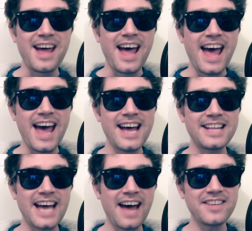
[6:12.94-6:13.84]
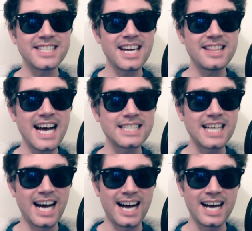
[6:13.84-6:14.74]
And having said that,
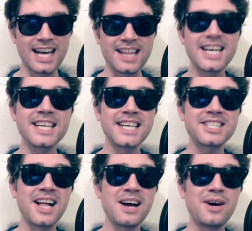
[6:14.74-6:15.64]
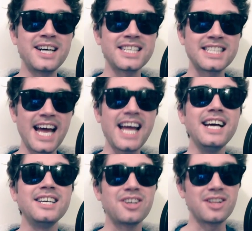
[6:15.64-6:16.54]
I think that's all I wanted to say,
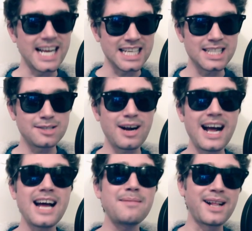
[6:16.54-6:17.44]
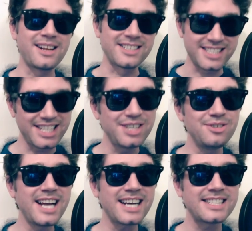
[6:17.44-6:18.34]
so like and subscribe, and I'll see you
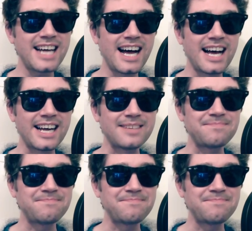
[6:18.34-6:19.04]
next time!